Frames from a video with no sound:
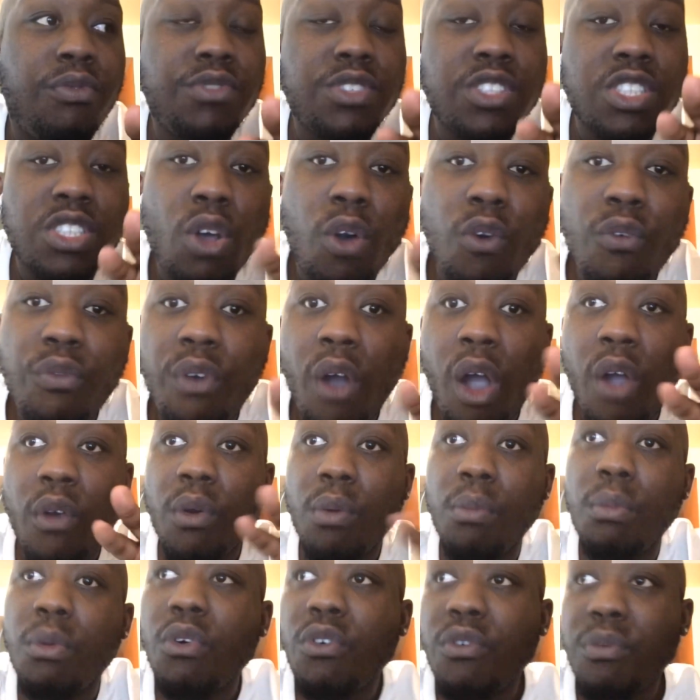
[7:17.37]
so
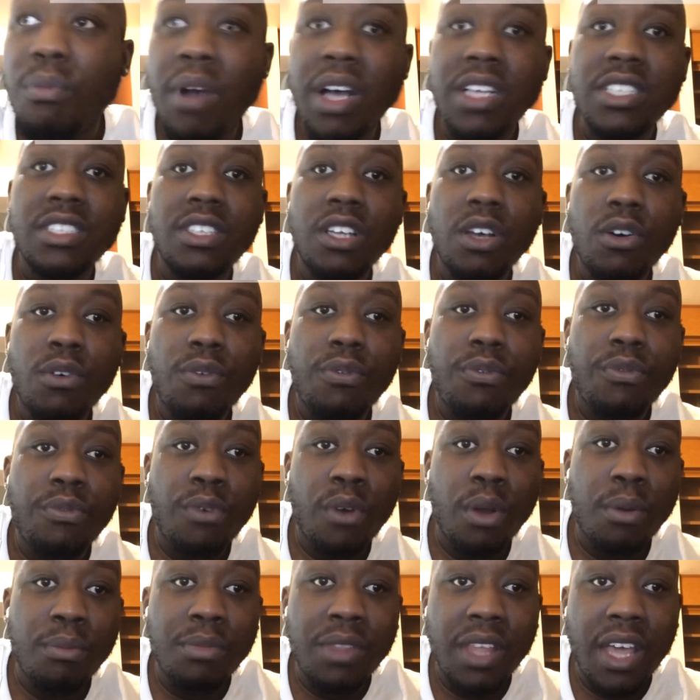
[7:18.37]
far remove myself
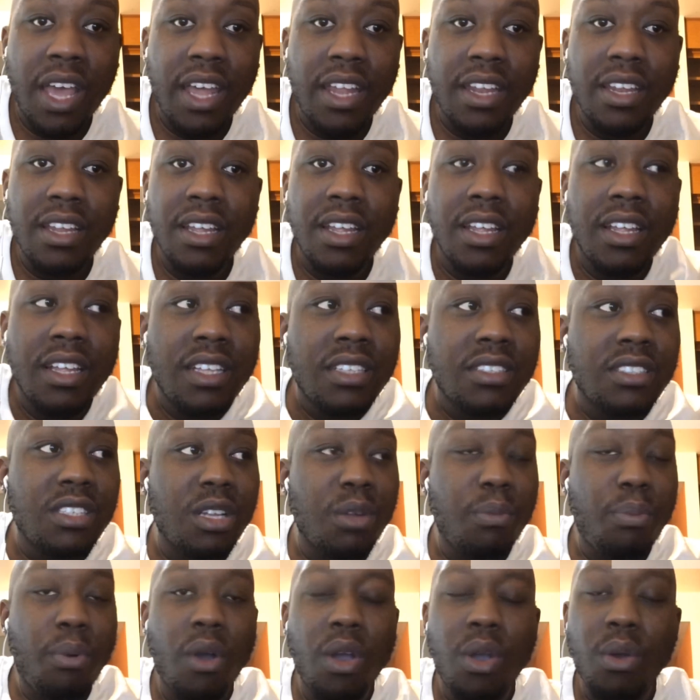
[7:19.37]
from that
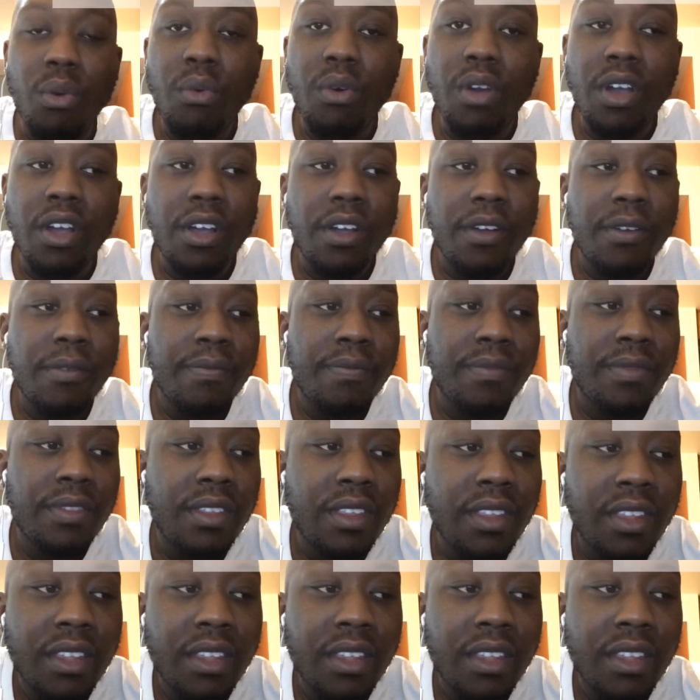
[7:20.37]
to the point where